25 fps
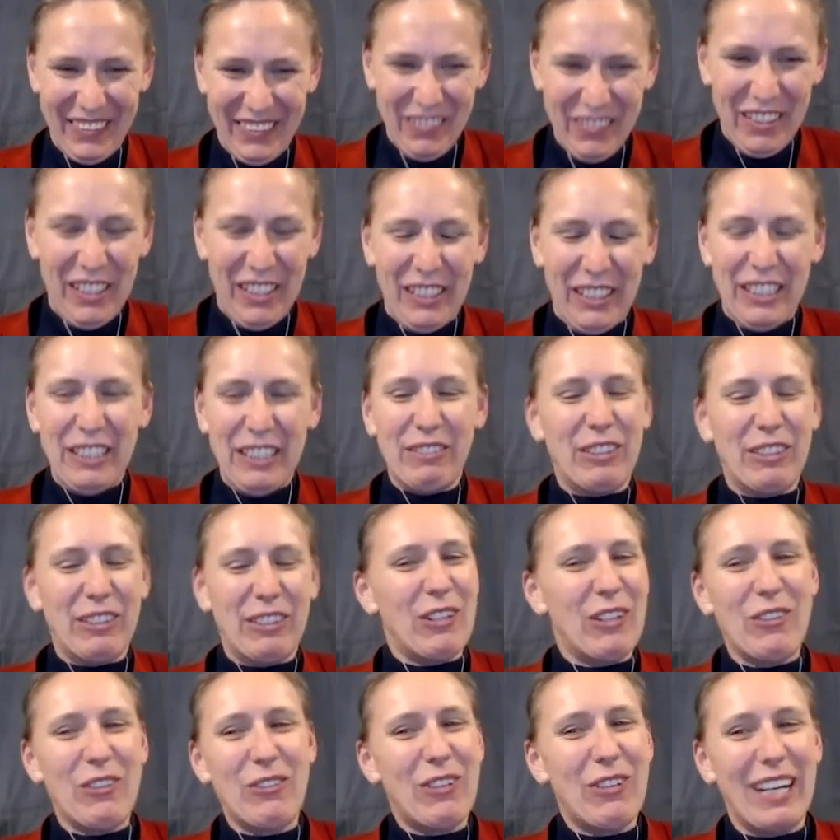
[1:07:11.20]
Oh. You've
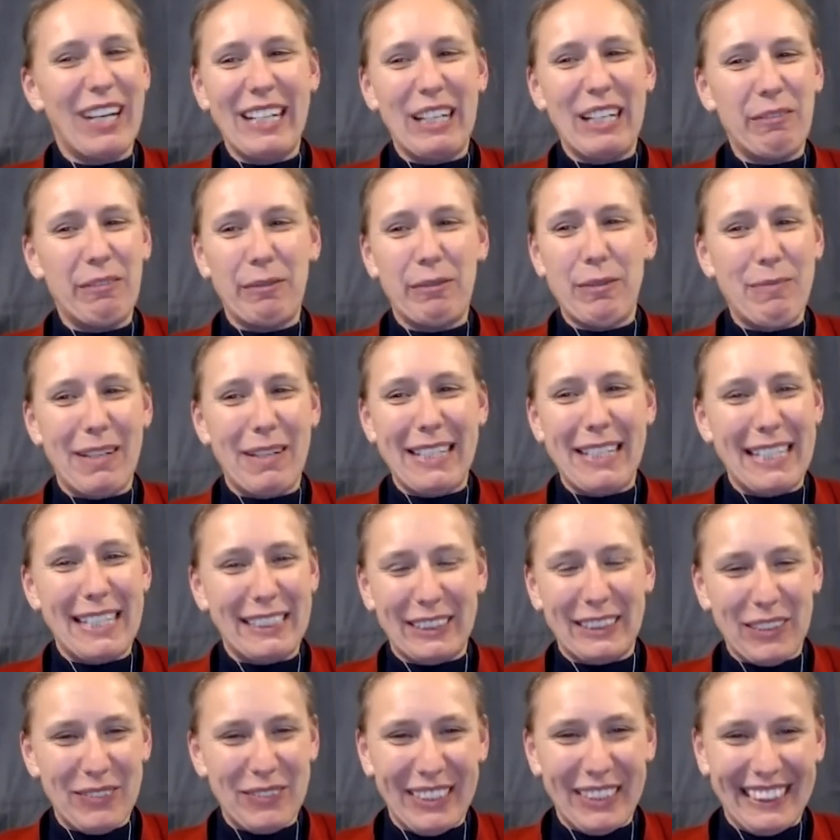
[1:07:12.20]
gone right up in my
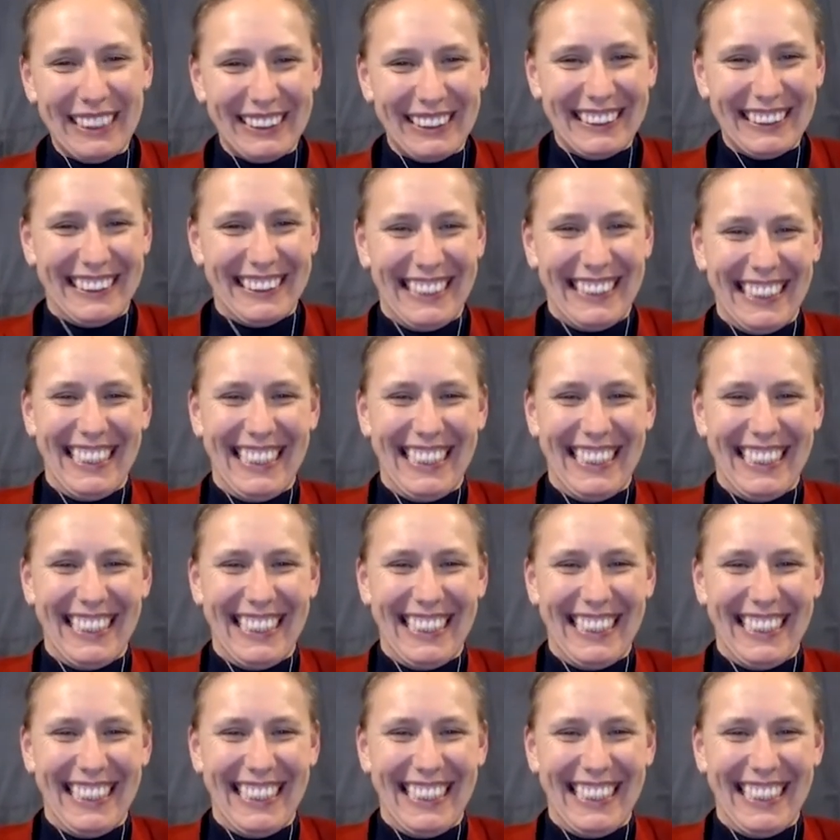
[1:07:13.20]
estimations.